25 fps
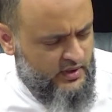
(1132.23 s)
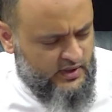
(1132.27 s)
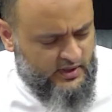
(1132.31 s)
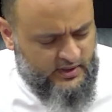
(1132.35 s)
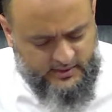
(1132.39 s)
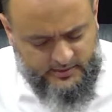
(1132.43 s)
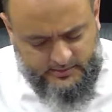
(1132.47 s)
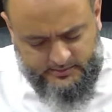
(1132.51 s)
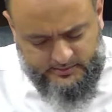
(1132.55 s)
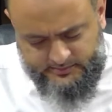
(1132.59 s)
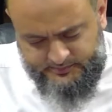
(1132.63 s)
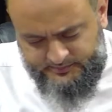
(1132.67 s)

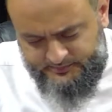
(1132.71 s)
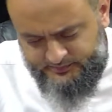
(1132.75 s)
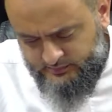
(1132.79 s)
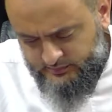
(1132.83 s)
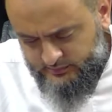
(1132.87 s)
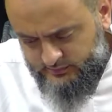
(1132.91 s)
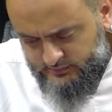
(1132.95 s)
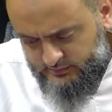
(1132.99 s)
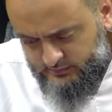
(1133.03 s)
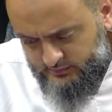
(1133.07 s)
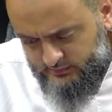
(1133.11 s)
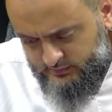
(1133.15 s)

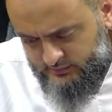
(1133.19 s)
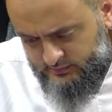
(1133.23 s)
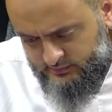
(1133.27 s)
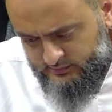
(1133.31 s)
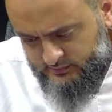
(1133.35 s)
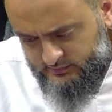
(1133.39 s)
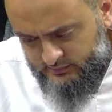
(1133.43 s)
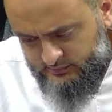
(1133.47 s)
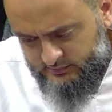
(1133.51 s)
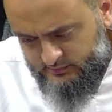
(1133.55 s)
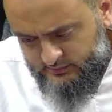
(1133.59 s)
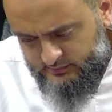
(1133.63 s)

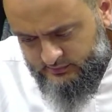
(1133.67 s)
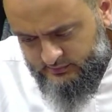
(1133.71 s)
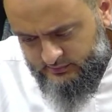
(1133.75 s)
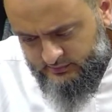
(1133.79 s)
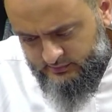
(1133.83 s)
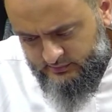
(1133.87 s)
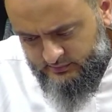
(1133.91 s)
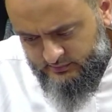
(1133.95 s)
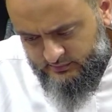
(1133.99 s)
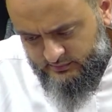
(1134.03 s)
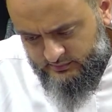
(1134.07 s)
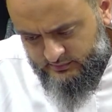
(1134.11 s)

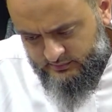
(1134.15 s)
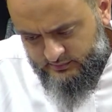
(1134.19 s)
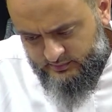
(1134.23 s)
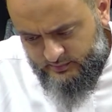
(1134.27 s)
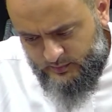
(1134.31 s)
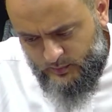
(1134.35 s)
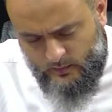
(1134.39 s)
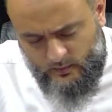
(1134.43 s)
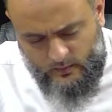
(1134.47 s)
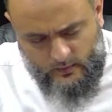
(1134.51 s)
[no speech]